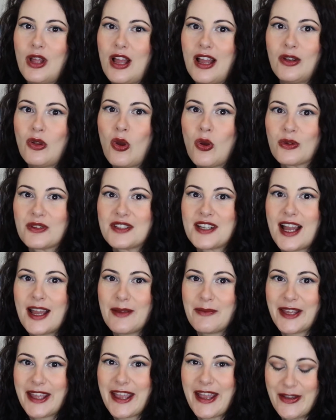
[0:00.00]
a long
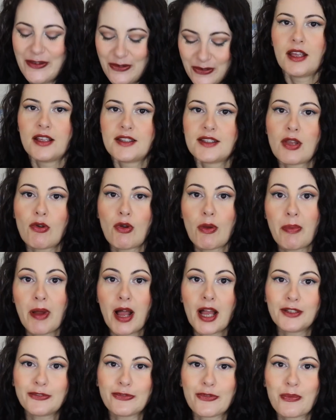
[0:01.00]
time ago. So
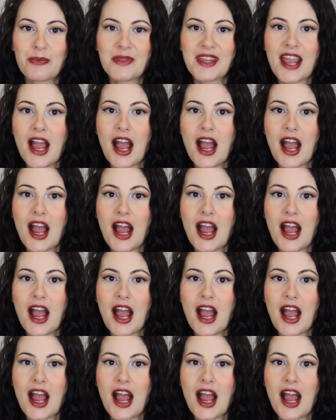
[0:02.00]
apart from the